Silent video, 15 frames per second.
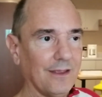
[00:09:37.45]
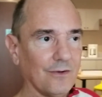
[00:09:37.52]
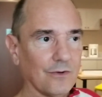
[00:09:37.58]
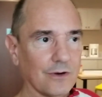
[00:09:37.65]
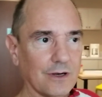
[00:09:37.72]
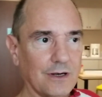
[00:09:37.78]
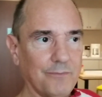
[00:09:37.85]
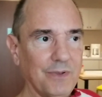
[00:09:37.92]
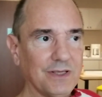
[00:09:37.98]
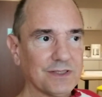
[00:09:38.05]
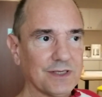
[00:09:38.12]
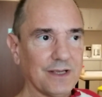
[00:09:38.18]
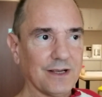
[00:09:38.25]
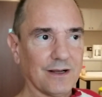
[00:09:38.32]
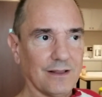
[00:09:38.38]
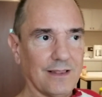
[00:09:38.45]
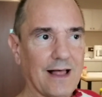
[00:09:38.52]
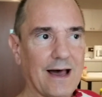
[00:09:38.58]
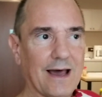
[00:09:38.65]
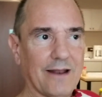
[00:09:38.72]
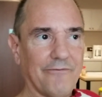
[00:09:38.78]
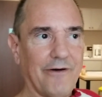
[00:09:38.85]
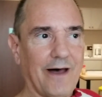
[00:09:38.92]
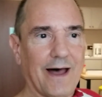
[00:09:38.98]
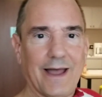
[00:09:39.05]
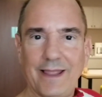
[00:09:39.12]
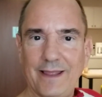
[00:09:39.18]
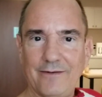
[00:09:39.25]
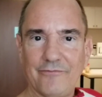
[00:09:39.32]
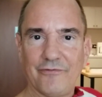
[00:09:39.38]
We're going to be seeing a lot of high
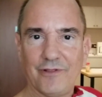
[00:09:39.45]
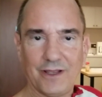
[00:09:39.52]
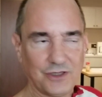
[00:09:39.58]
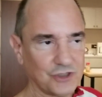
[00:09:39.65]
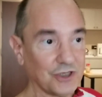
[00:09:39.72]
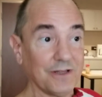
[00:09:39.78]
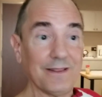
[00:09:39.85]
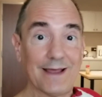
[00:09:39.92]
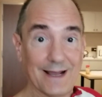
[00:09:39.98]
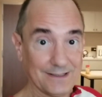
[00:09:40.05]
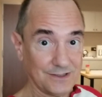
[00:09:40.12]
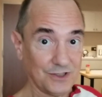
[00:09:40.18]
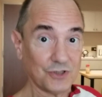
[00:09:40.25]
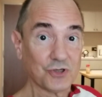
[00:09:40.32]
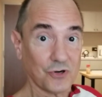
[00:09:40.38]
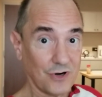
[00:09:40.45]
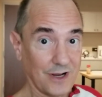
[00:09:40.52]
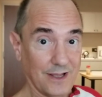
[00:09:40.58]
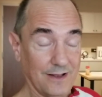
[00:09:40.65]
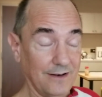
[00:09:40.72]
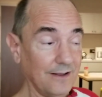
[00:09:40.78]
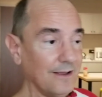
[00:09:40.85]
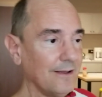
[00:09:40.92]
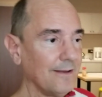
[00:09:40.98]
inflation. That's a trend.